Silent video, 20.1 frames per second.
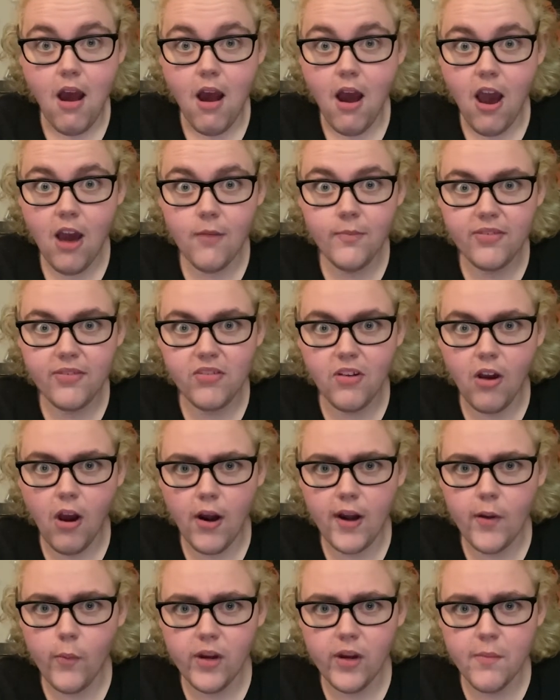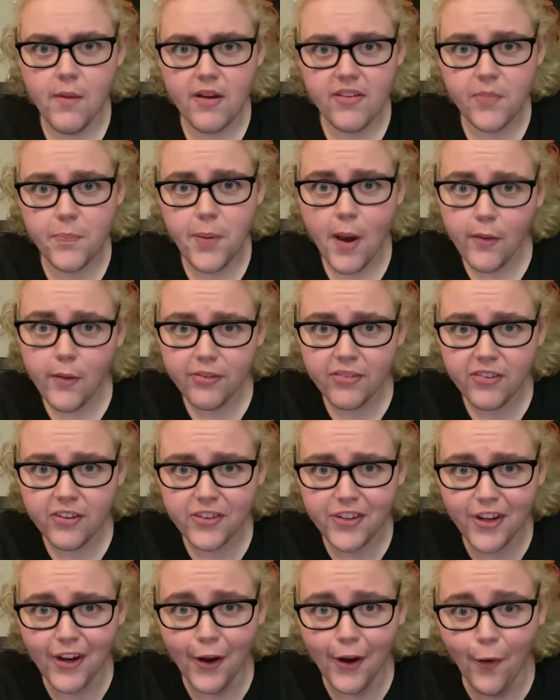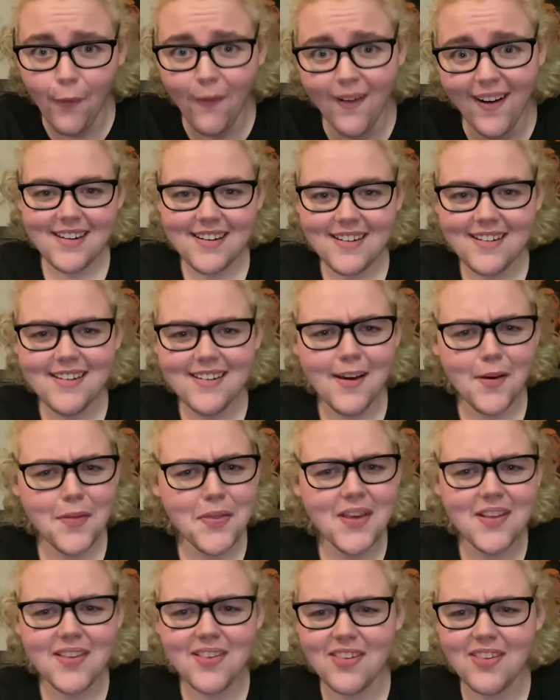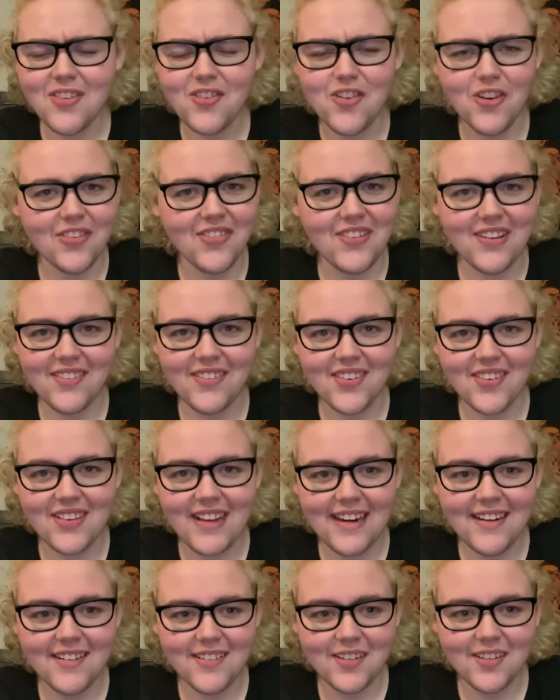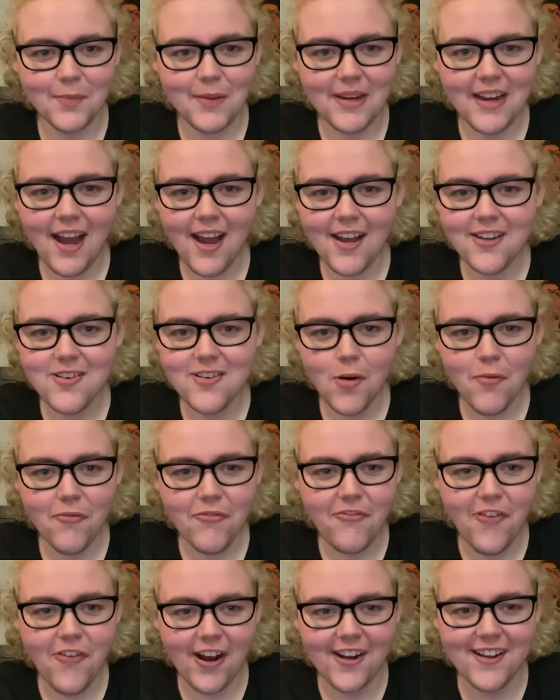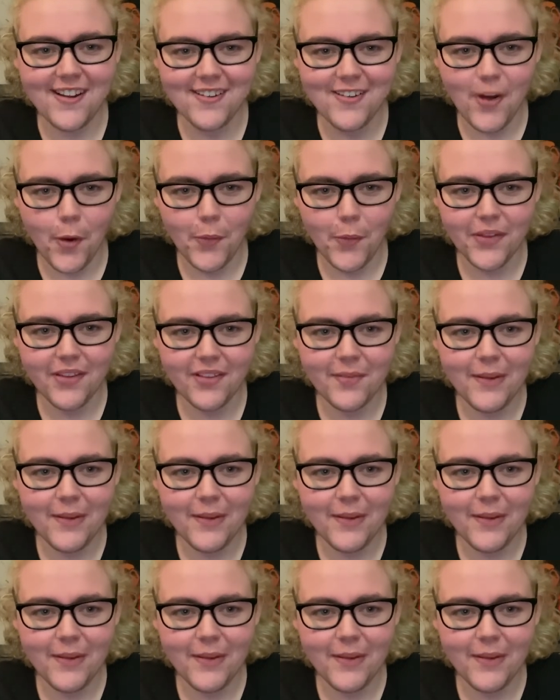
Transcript: I'm sorry, what am I supposed to do? Now this is just insane to me. I don't fucking know what this